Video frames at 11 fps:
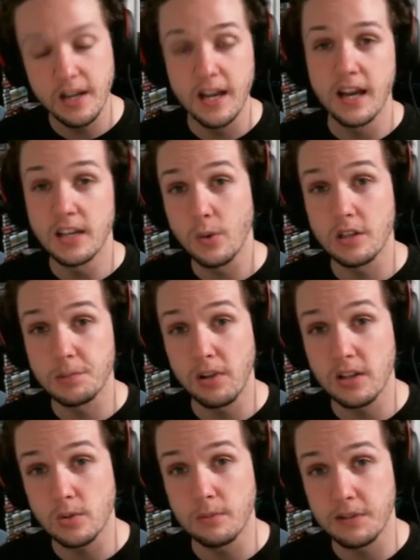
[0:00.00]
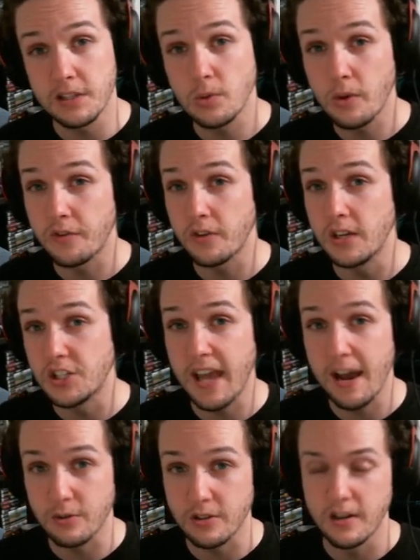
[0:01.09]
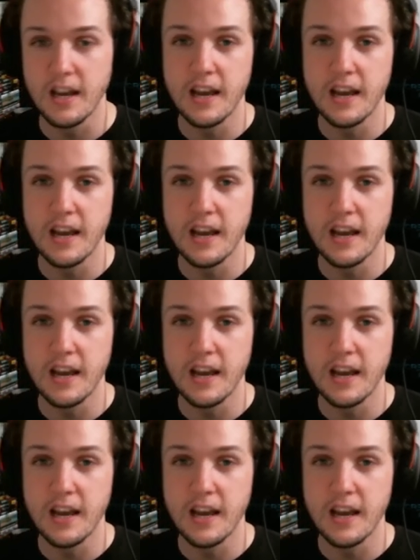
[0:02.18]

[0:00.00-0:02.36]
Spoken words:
as well as +1/+1 for each counter.